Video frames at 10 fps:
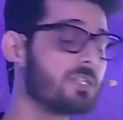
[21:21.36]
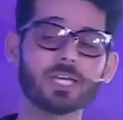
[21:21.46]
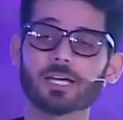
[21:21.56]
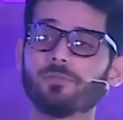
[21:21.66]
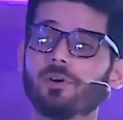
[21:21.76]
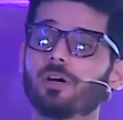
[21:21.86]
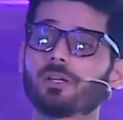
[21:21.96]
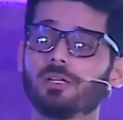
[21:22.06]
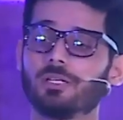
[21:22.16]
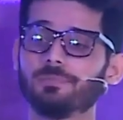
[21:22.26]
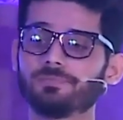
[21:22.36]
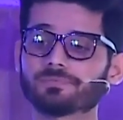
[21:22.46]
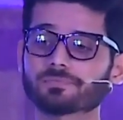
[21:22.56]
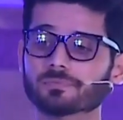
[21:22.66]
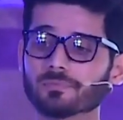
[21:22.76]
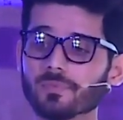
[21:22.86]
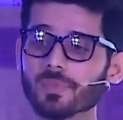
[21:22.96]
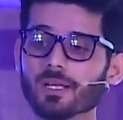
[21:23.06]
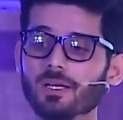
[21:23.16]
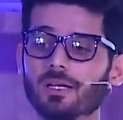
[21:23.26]
we check for
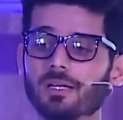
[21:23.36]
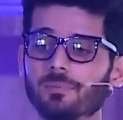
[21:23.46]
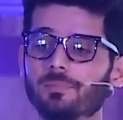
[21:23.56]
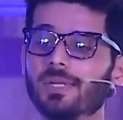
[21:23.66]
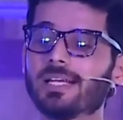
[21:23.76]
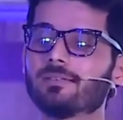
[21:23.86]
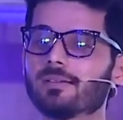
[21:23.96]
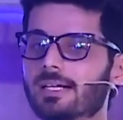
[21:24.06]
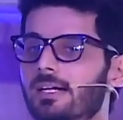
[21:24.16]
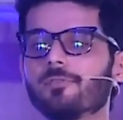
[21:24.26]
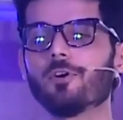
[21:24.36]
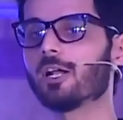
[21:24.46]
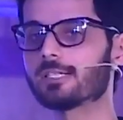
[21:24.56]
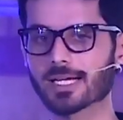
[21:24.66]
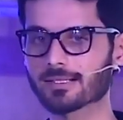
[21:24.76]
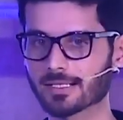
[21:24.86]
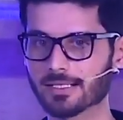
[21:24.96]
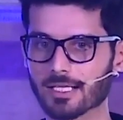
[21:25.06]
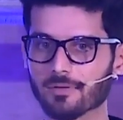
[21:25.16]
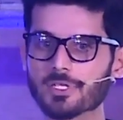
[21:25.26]
certain default checks
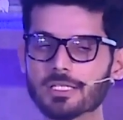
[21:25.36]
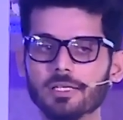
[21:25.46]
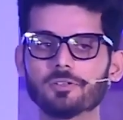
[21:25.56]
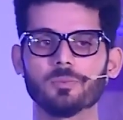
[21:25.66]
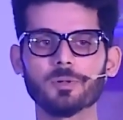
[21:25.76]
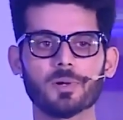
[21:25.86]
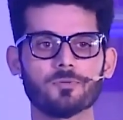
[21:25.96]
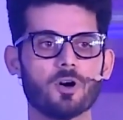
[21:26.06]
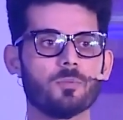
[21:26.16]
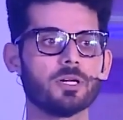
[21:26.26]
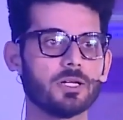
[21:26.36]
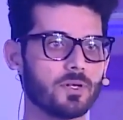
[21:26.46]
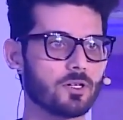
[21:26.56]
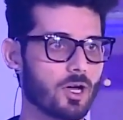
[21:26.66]
are there which needs to be performed on different